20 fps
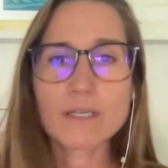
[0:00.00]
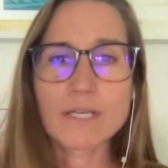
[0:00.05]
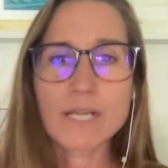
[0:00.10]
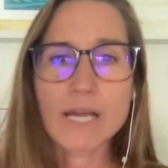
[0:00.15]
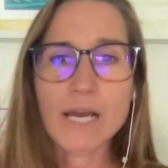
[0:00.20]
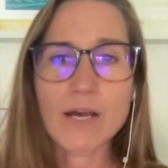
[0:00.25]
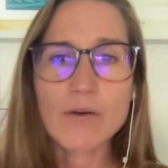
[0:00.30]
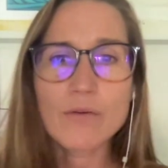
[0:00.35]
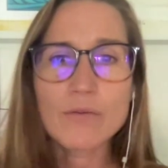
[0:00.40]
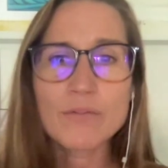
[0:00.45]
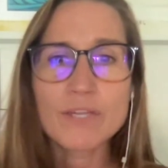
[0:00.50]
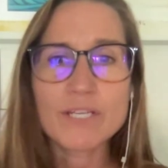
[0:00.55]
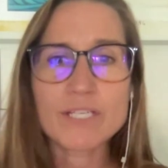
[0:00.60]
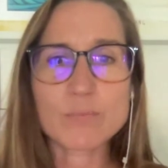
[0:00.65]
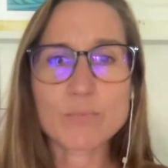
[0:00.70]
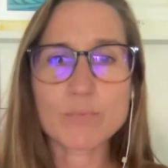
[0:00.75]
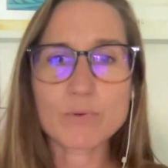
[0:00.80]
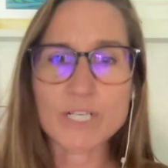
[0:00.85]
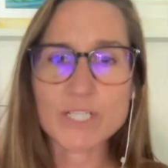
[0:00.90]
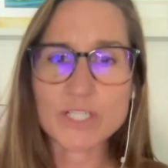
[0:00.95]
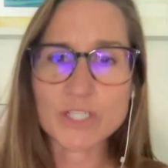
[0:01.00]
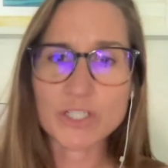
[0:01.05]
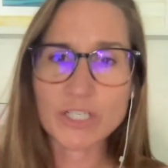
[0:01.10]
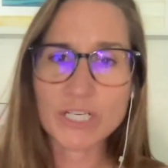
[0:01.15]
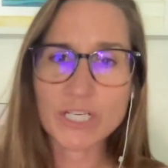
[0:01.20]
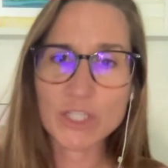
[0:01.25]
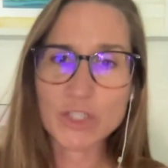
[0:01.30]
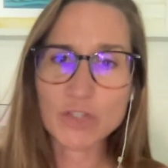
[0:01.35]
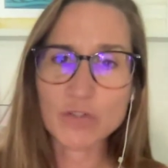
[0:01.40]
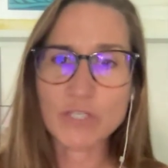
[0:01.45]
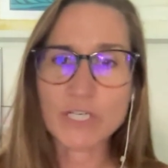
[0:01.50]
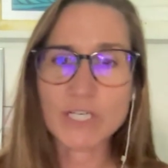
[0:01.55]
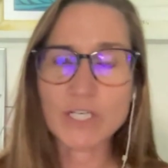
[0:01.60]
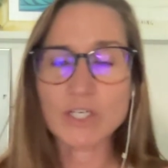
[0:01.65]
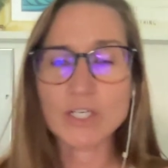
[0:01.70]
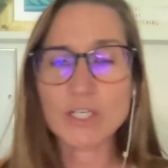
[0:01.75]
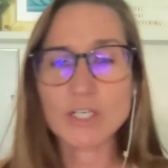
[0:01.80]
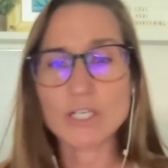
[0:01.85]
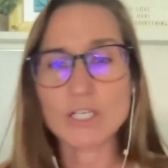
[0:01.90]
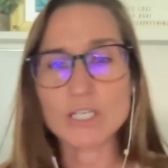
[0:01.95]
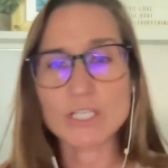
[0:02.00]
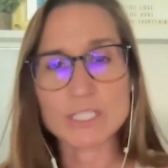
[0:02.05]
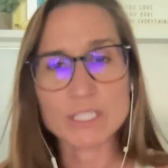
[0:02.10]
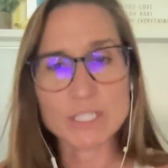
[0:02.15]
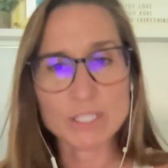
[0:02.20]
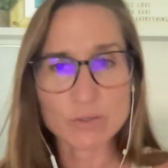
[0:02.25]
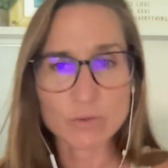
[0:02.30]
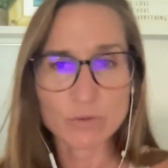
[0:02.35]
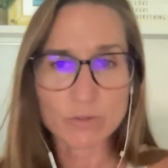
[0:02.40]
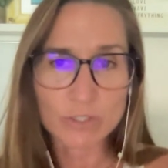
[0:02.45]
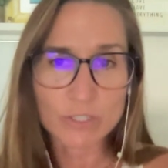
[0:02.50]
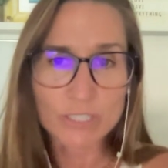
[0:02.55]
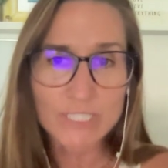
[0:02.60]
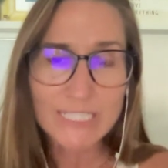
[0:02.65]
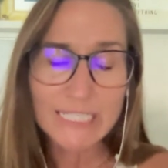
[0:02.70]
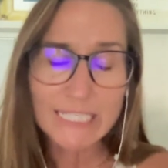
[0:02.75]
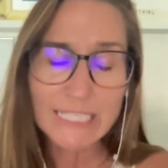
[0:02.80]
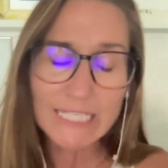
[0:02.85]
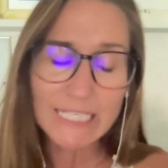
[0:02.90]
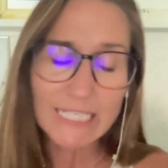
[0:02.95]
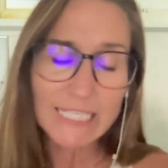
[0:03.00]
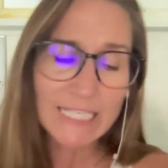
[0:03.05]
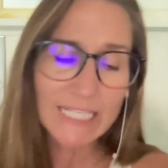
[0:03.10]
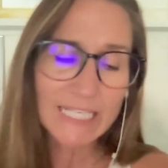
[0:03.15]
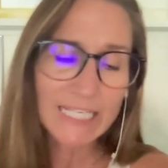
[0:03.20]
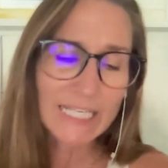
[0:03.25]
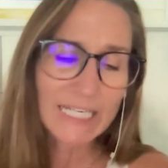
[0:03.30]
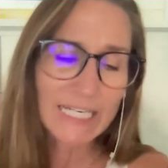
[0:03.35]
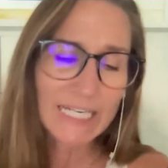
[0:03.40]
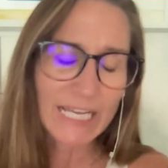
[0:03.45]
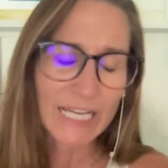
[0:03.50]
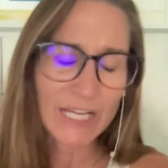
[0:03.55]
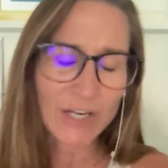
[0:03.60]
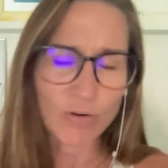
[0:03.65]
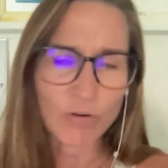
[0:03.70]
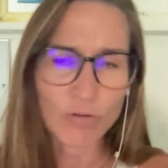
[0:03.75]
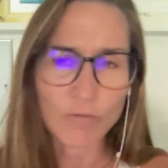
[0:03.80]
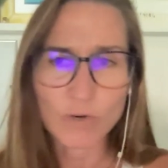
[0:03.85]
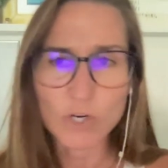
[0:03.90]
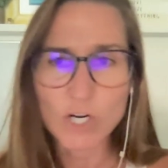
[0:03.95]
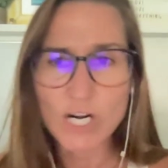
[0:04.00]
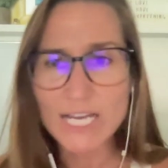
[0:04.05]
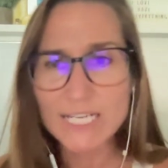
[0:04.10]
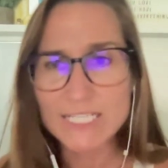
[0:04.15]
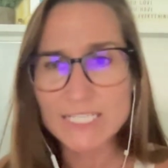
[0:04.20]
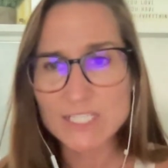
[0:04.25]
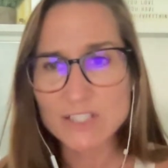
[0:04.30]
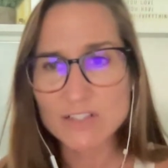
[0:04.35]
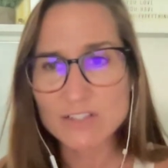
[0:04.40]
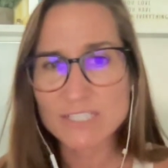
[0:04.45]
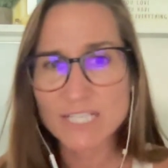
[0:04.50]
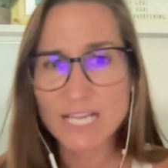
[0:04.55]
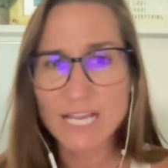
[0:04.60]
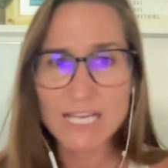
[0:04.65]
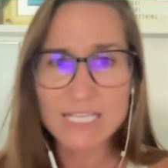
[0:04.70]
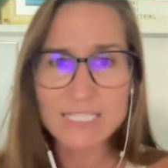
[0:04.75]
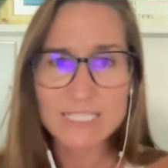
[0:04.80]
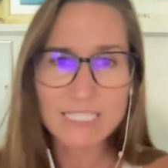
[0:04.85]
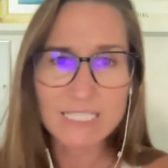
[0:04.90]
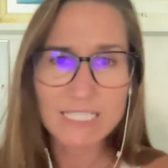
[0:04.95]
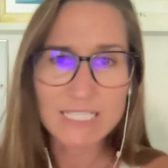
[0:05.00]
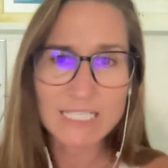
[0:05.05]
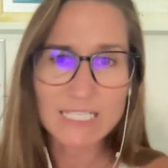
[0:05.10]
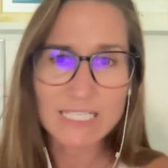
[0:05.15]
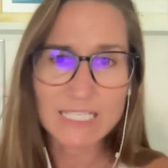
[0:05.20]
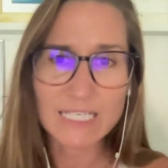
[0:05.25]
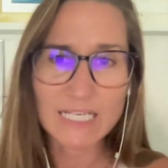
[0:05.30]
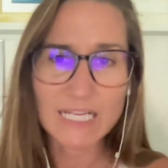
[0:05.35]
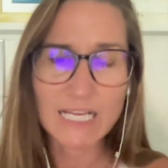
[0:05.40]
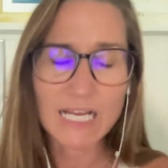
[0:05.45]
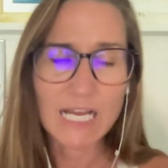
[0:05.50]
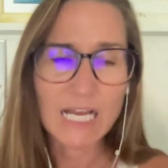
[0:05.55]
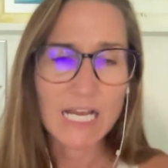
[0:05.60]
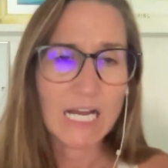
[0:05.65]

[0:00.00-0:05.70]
Now, this pressure can trigger disordered eating and over exercising,